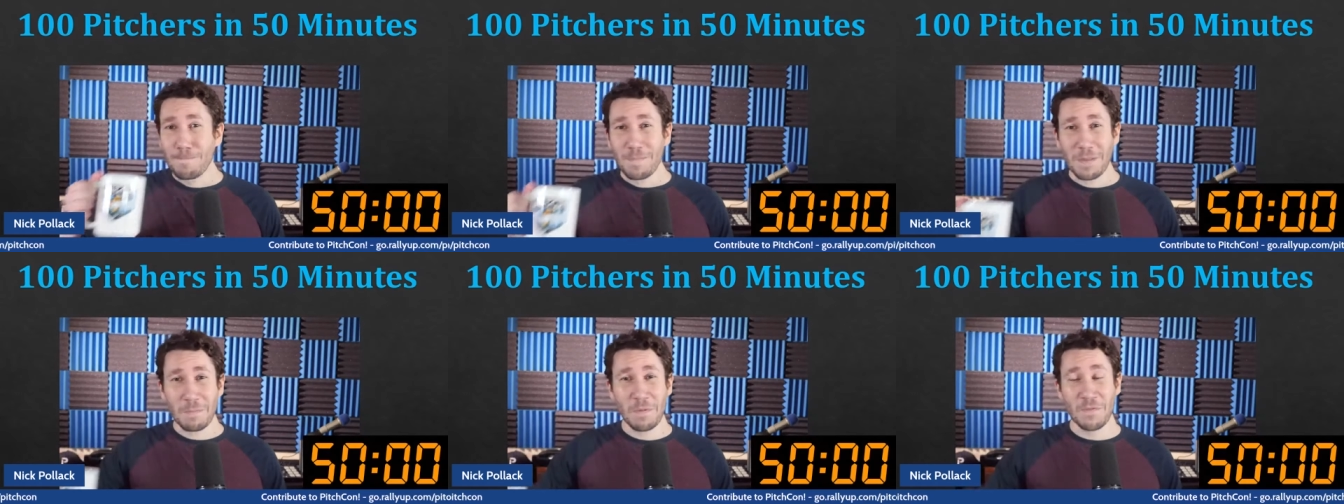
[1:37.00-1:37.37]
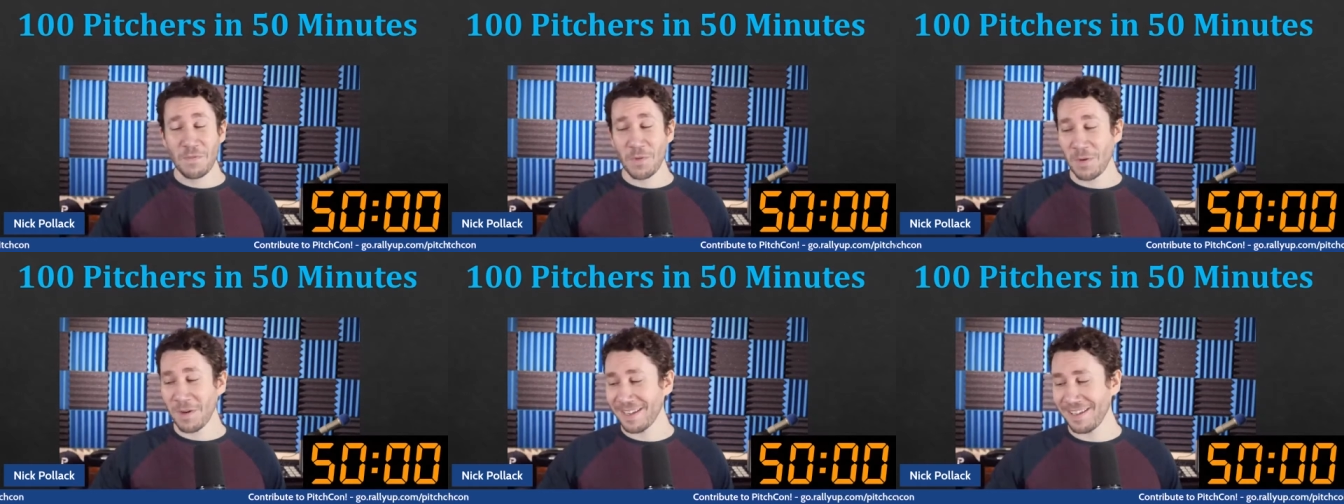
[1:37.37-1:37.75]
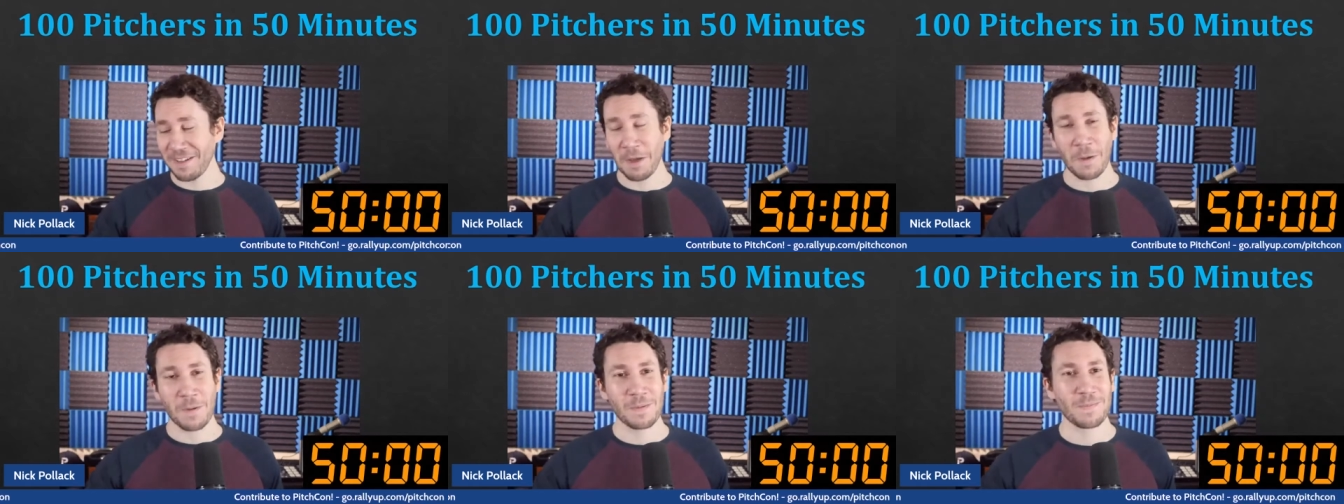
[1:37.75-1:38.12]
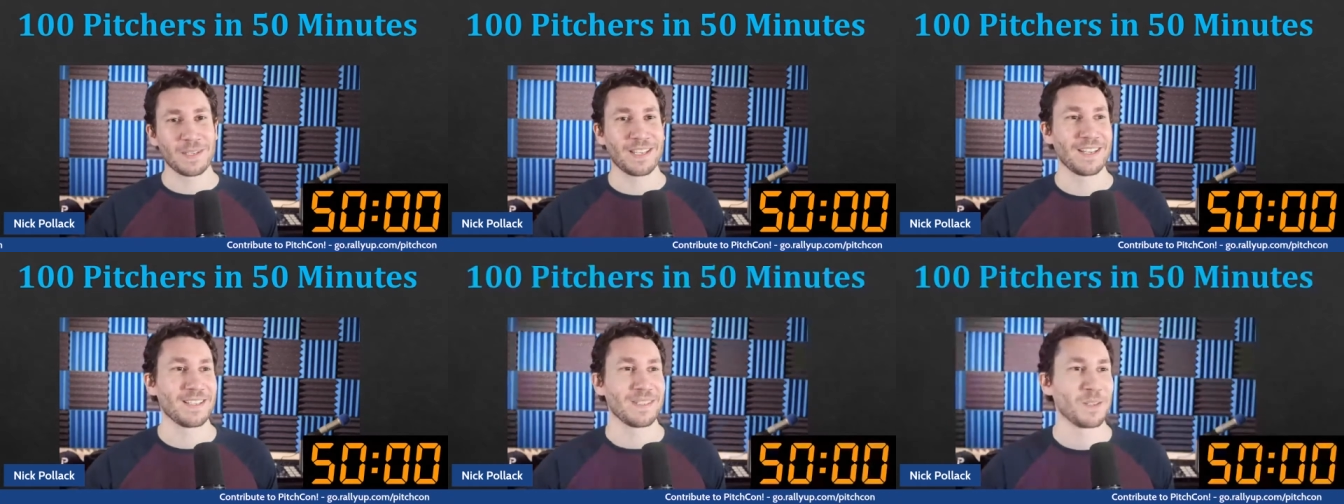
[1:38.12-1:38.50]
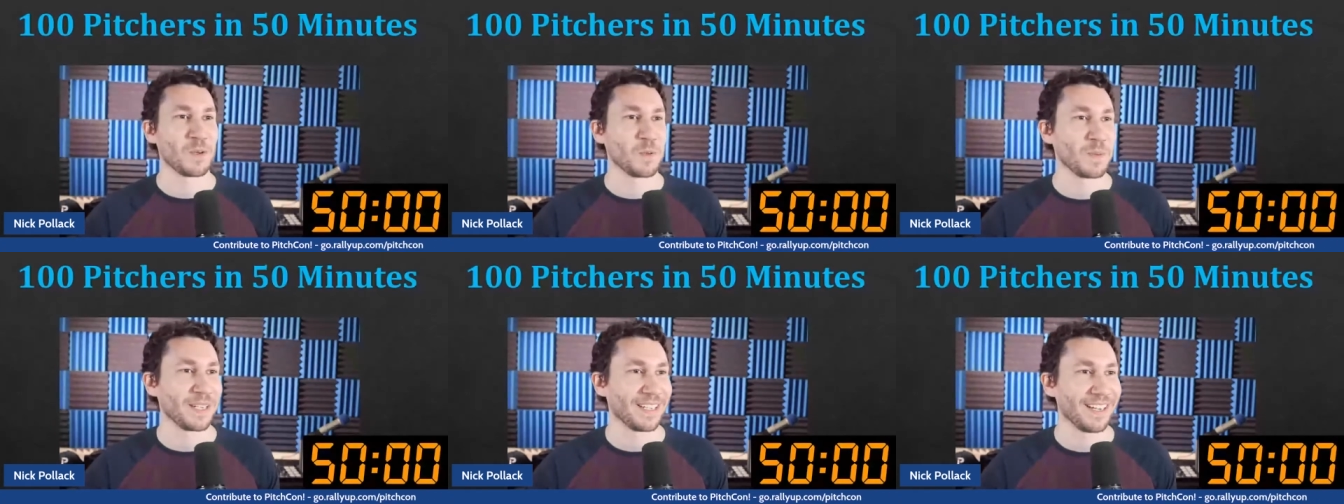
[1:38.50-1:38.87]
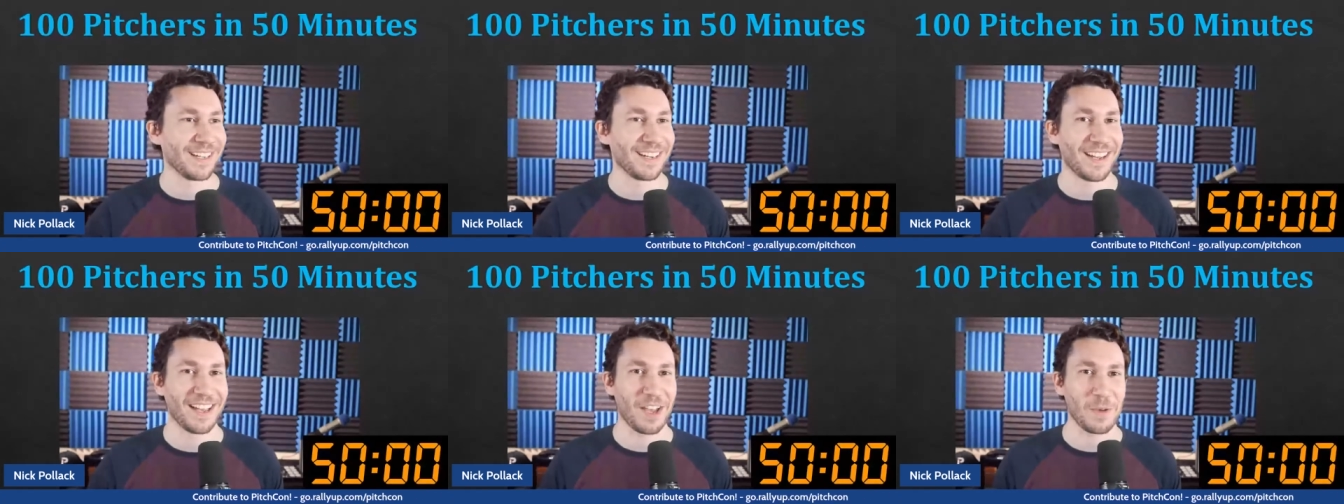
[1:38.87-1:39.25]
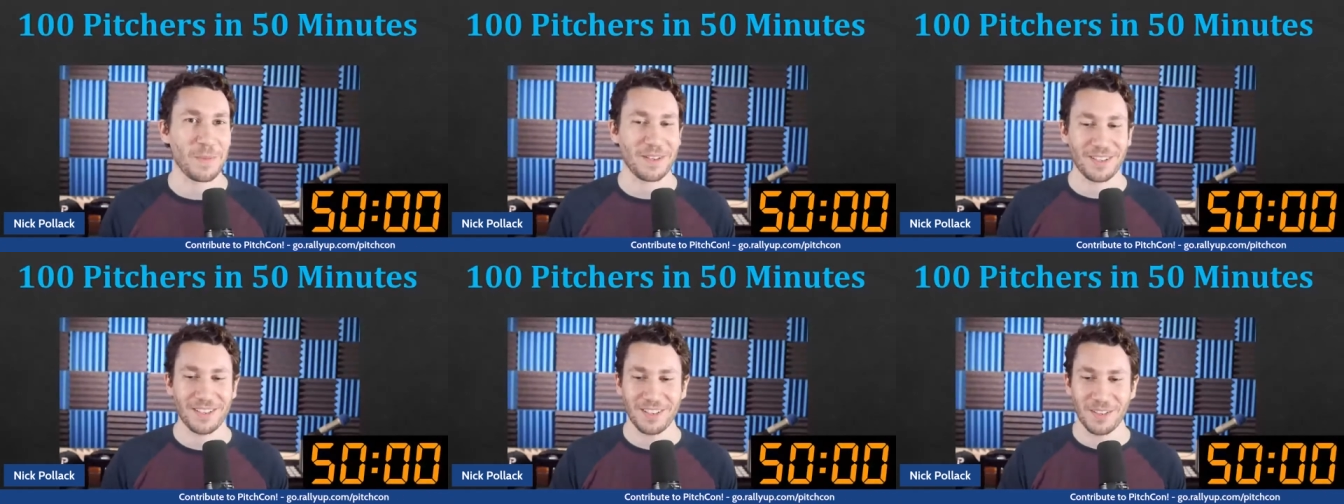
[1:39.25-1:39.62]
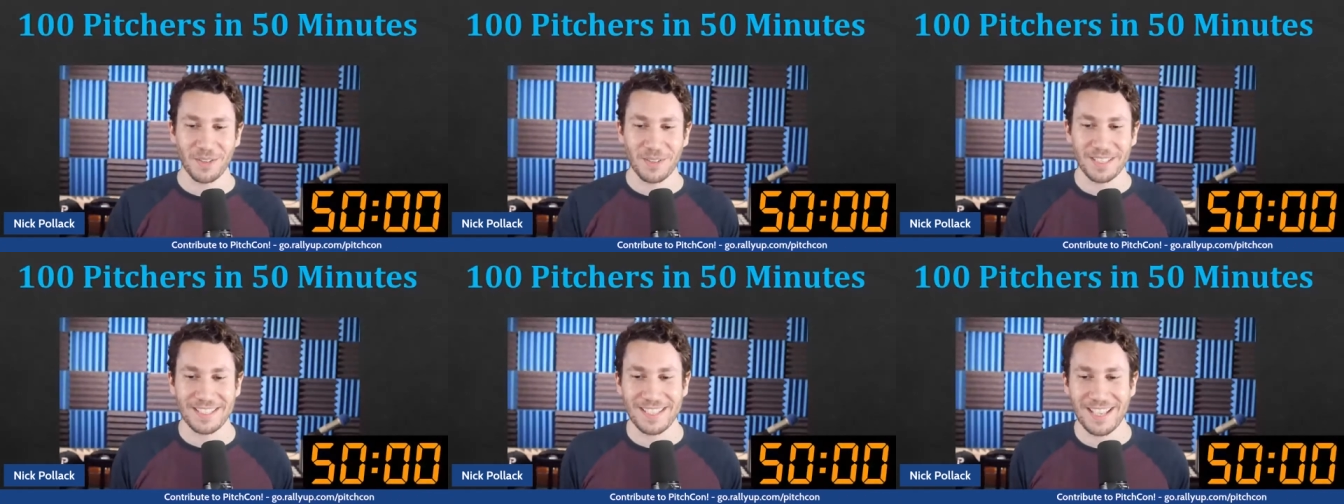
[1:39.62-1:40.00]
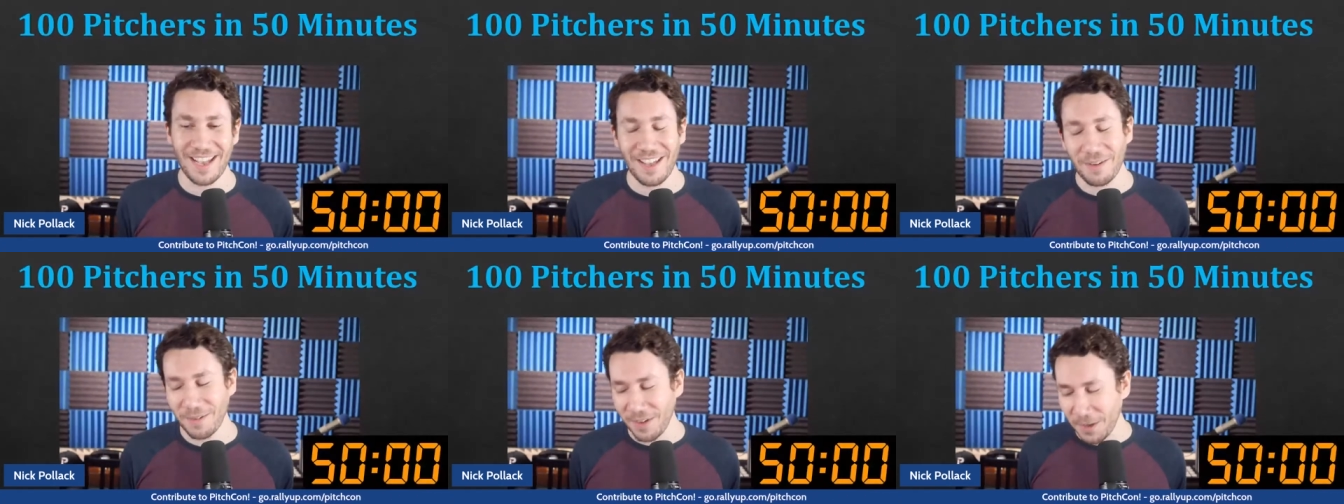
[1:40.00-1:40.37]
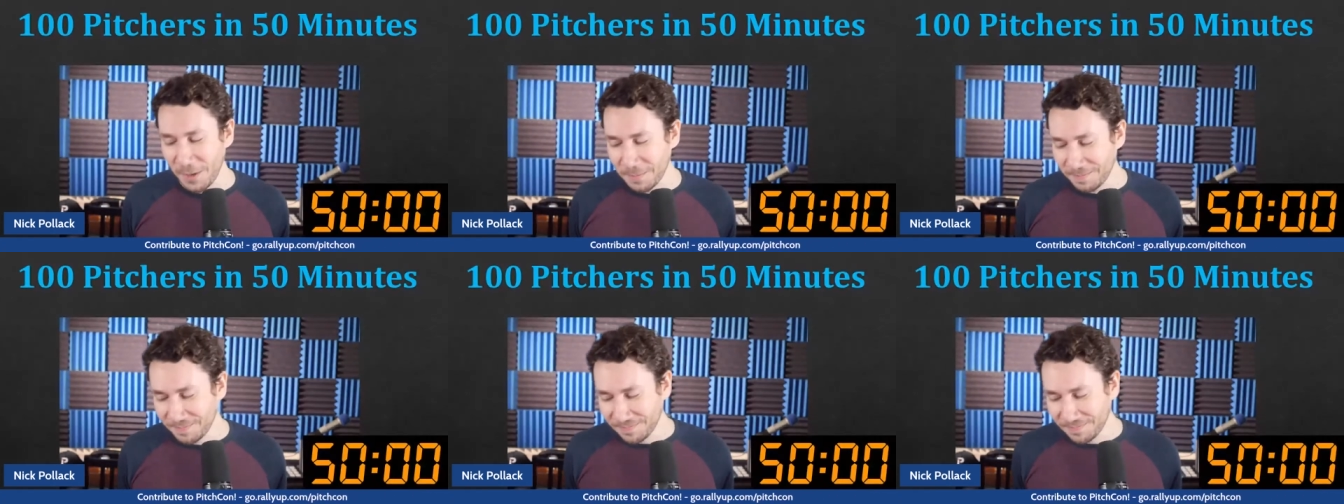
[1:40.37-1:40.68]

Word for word: before I get going because, oh my God, how am I going to do this? I don't know.